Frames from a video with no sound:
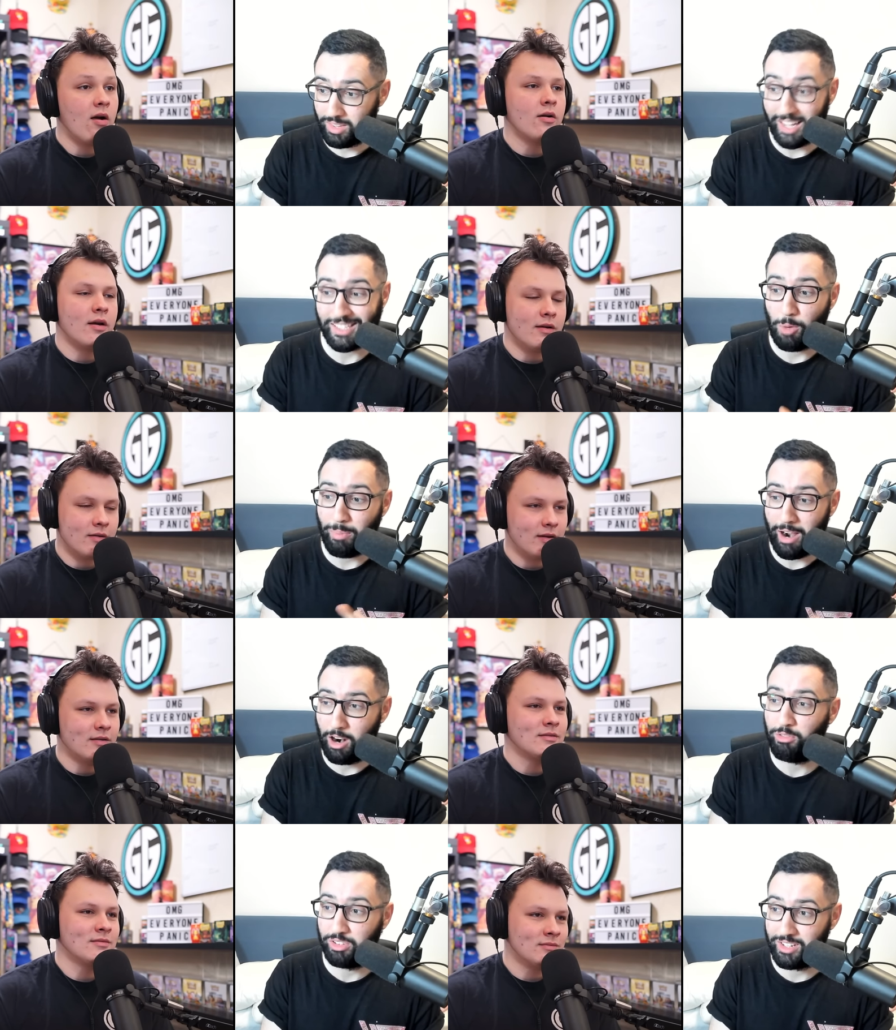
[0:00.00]
Speaker 1: That's okay, how okay.
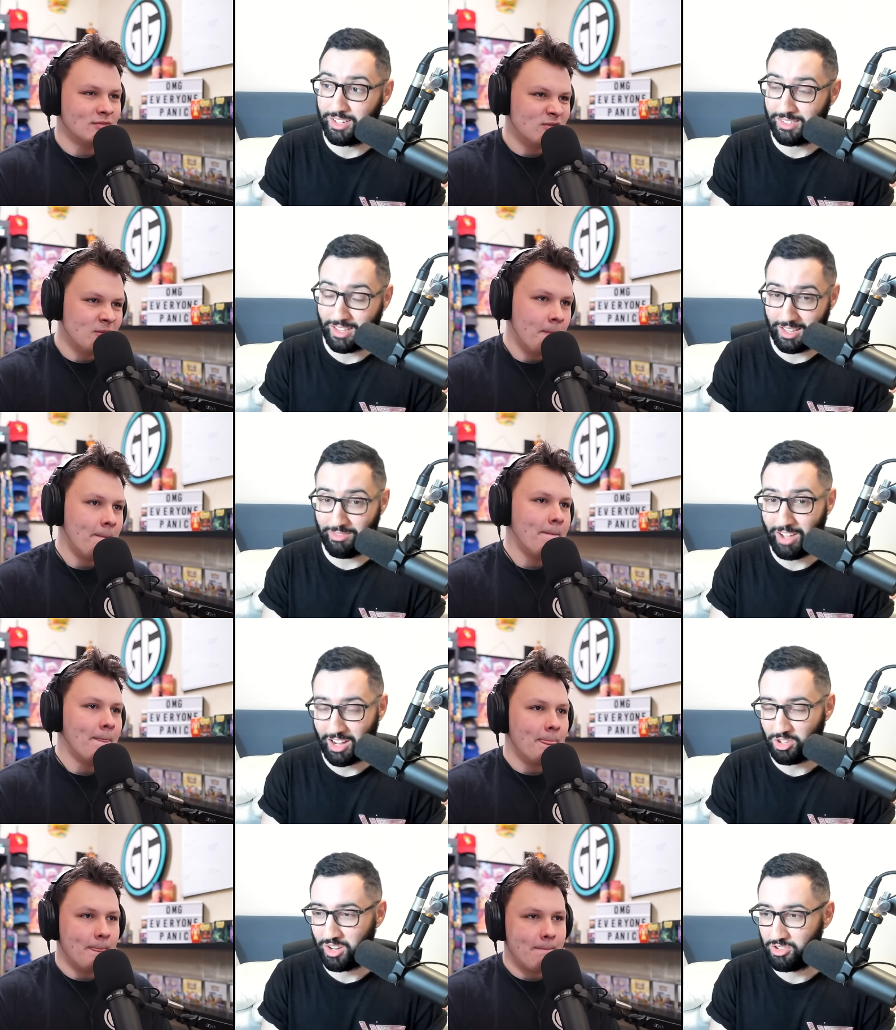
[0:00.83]
powerful it is that they've
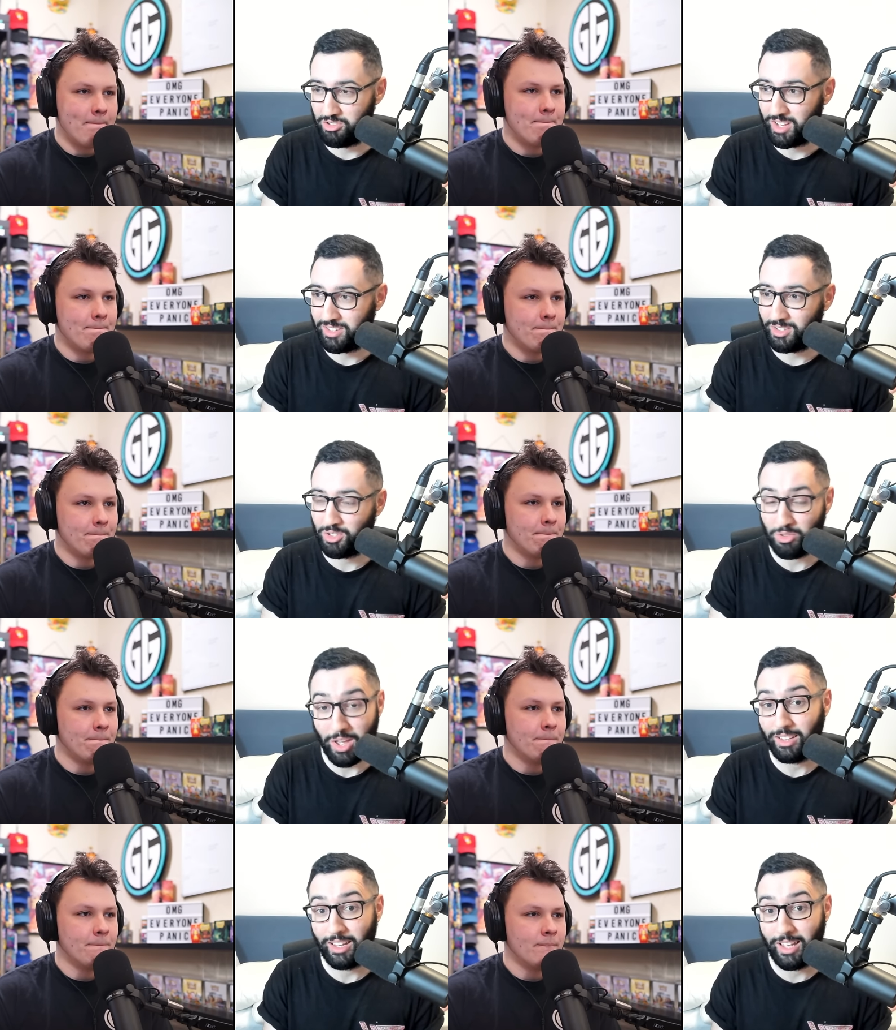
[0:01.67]
actually addressed it. So
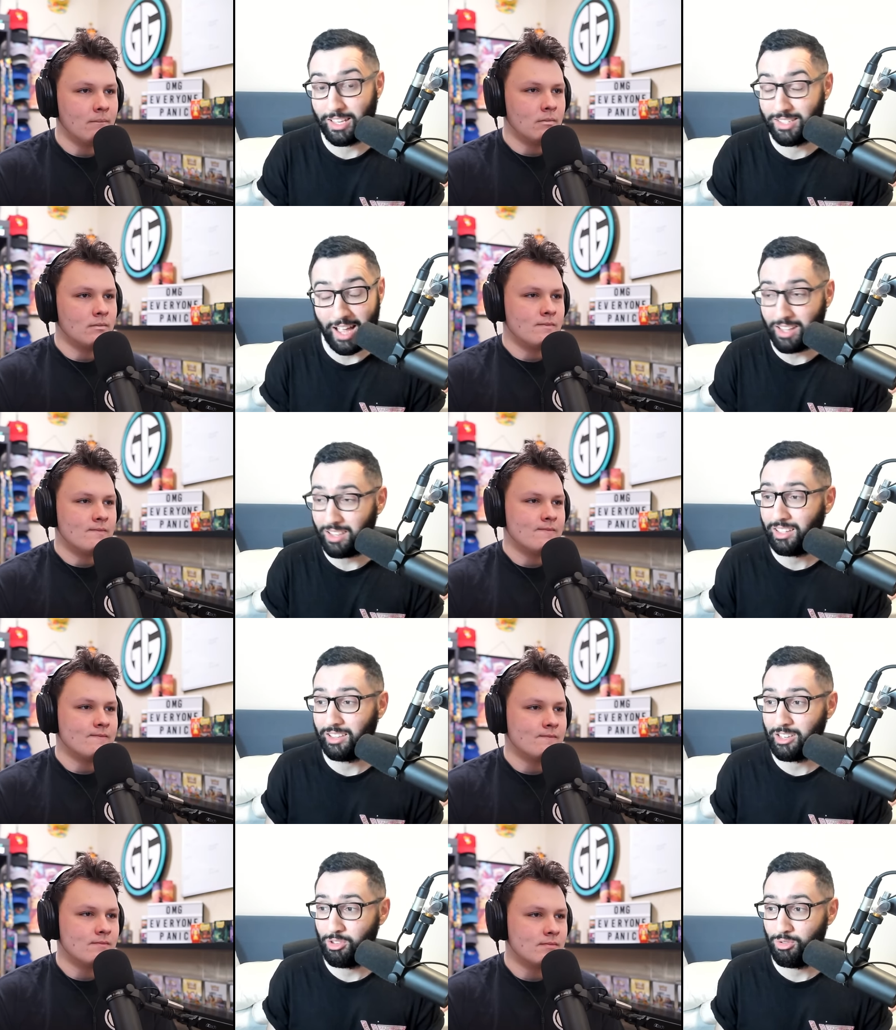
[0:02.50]
yeah, exactly
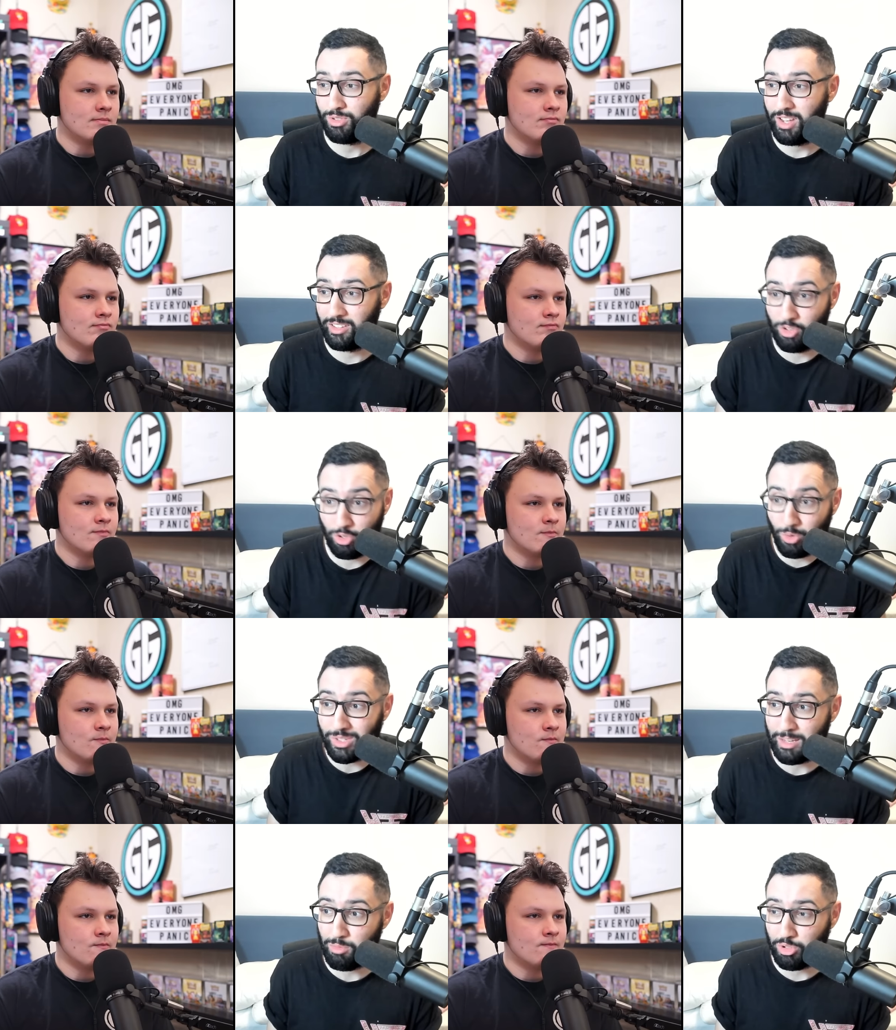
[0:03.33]
like you said, you
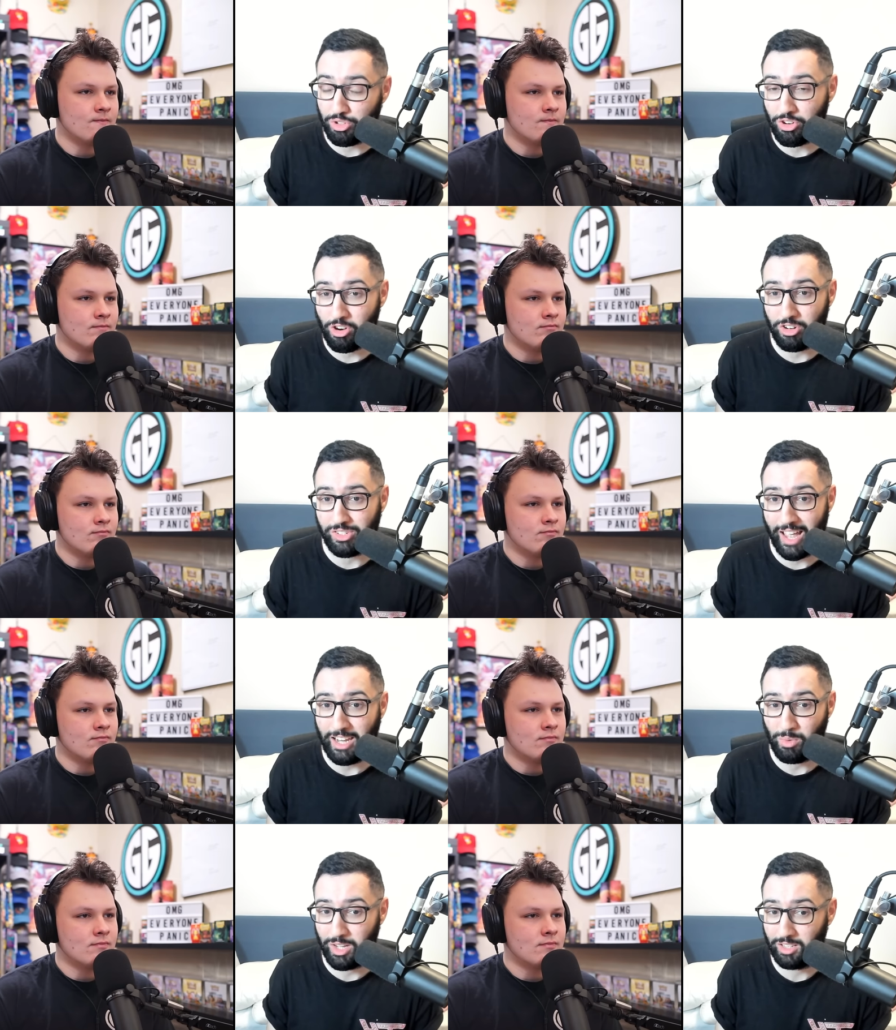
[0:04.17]
don't see most of your cards
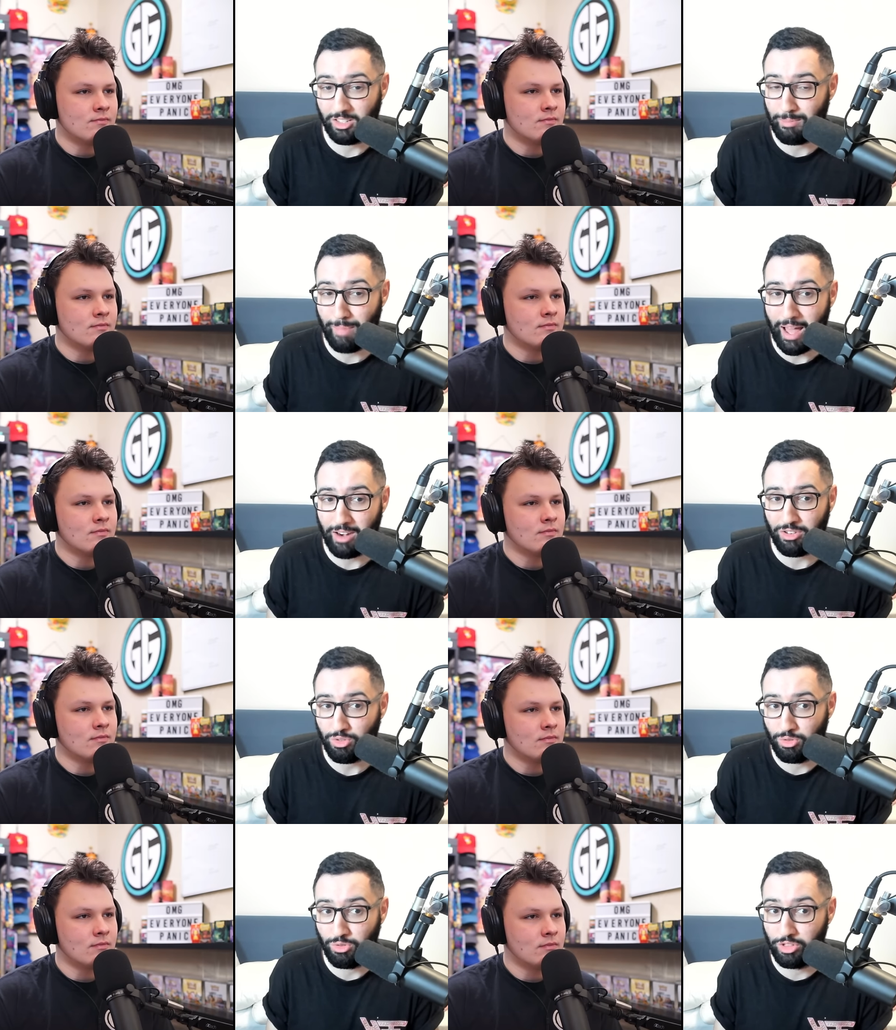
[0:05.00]
anyway. It doesn't matter.
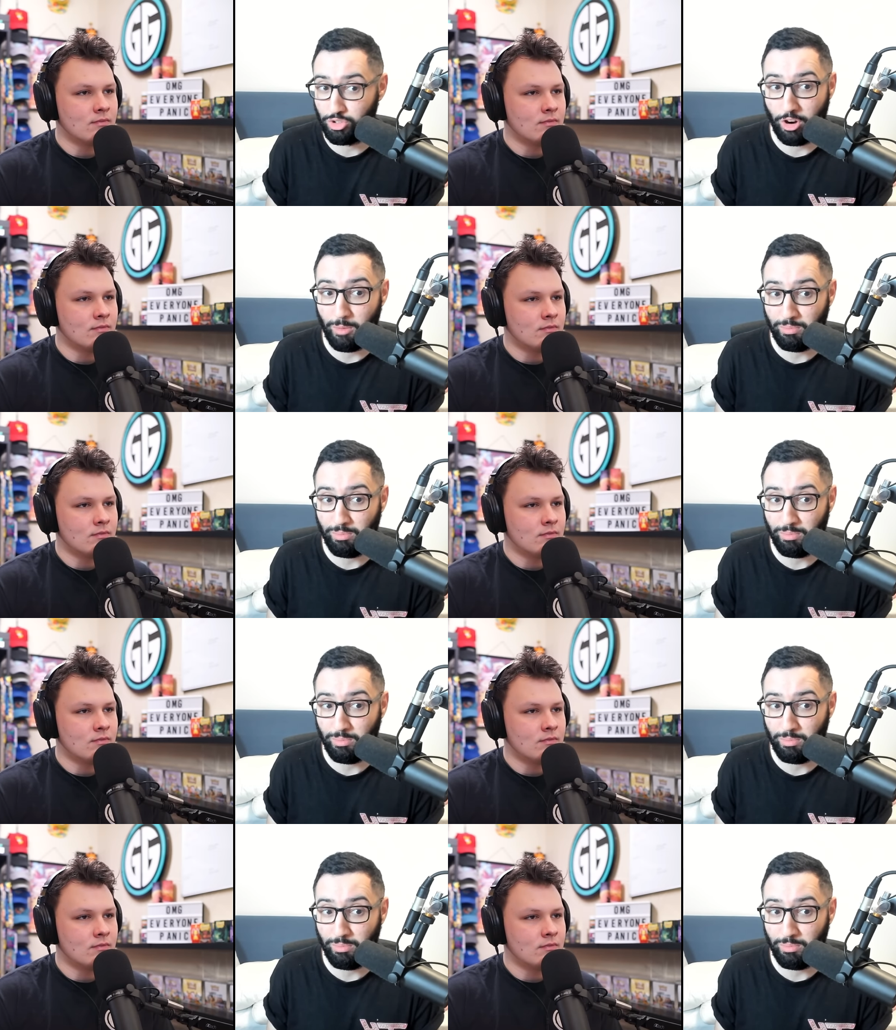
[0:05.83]
So the draw